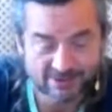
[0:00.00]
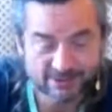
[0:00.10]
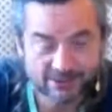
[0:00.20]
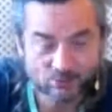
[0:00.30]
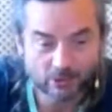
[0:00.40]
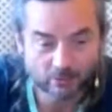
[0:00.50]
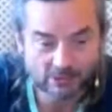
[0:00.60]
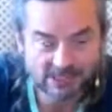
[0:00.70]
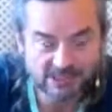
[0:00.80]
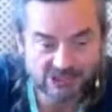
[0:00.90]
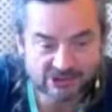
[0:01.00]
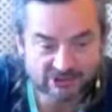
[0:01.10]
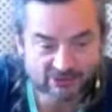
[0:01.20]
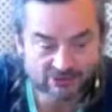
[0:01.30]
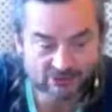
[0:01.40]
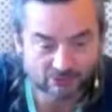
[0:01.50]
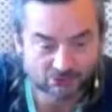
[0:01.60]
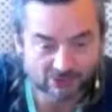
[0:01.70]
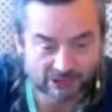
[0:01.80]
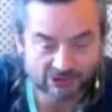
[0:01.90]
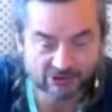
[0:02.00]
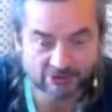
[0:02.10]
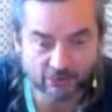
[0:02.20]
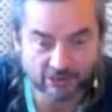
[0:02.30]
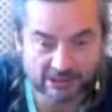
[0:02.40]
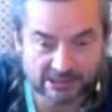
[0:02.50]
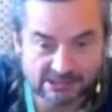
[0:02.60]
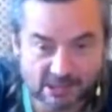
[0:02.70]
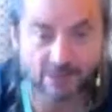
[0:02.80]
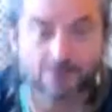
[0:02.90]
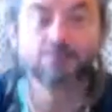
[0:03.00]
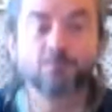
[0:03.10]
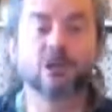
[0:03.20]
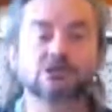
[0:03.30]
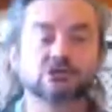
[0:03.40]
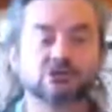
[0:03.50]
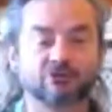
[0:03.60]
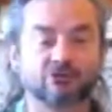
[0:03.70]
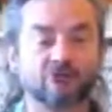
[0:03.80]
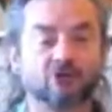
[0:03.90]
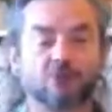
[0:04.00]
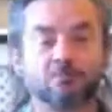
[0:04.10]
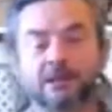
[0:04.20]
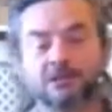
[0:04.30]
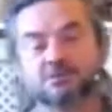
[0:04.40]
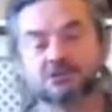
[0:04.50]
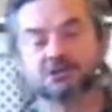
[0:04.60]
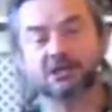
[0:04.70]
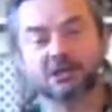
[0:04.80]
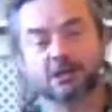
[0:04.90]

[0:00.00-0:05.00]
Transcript: We, we, tend to treat the body as a um, as a sort of a meat machine,